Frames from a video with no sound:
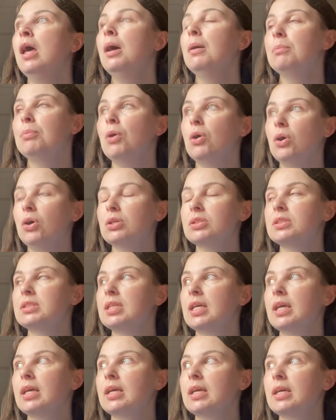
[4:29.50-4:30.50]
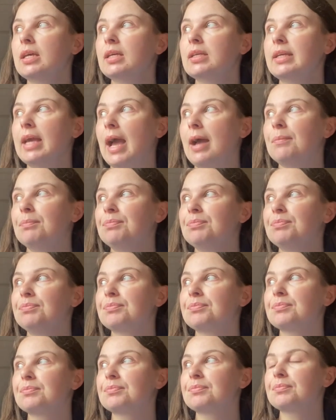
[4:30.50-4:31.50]
But yeah.
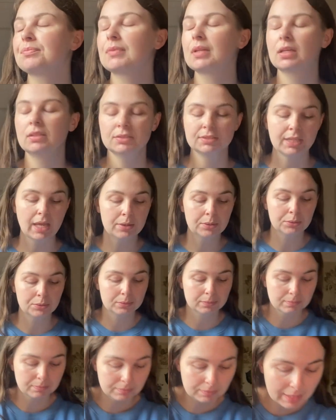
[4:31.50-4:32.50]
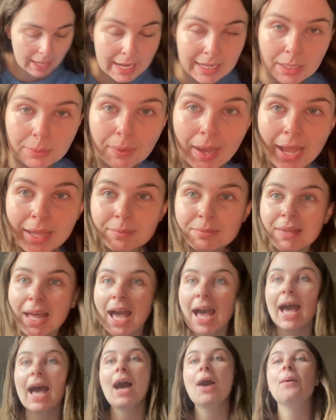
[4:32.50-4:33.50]
So anyway,
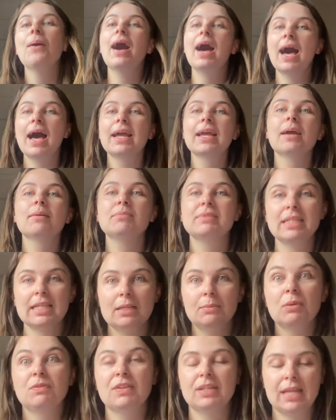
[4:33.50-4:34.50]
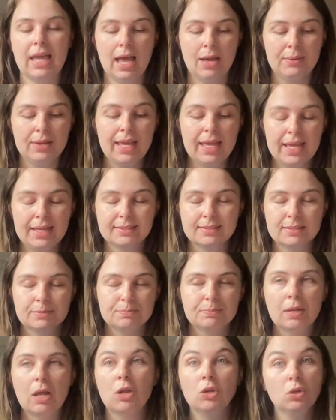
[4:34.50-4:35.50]
how I am dealing with it now is,
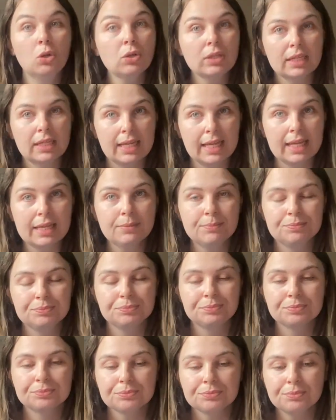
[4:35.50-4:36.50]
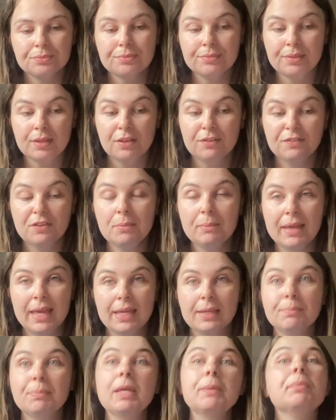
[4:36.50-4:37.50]
luckily for me,
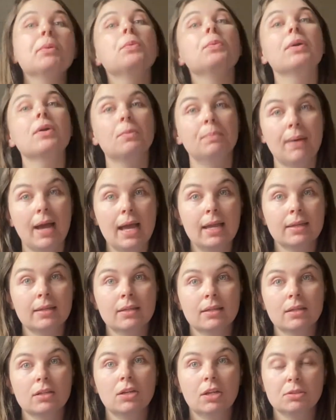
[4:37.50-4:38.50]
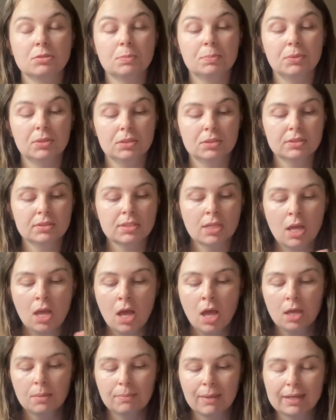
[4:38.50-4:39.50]
people will buy clothes with buttons.
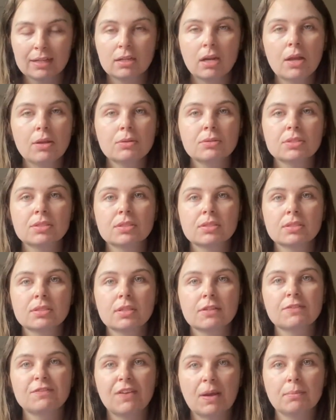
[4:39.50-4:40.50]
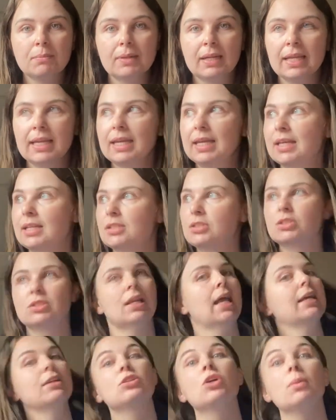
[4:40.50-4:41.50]
My close family,
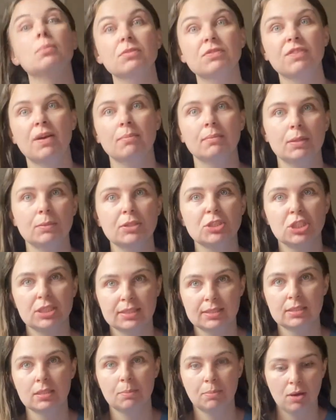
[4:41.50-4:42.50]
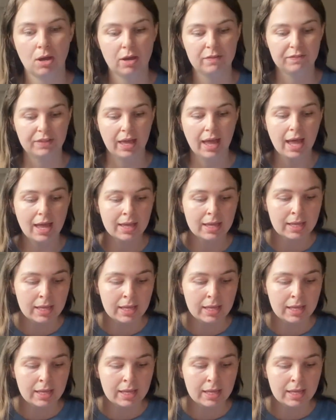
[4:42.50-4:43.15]
like Tom's family, which is a part of that,